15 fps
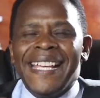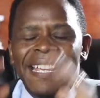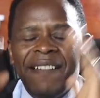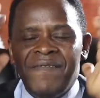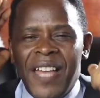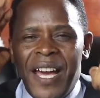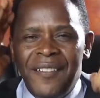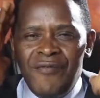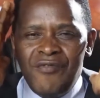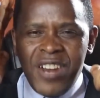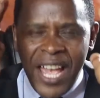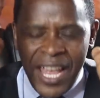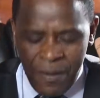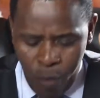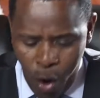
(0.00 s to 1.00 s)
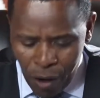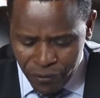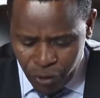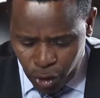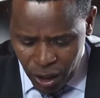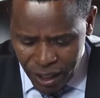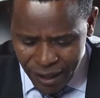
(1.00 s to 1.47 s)
in the name
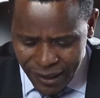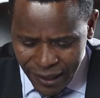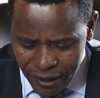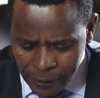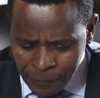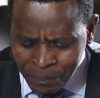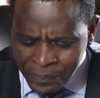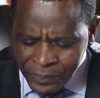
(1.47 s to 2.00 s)
of Jesus.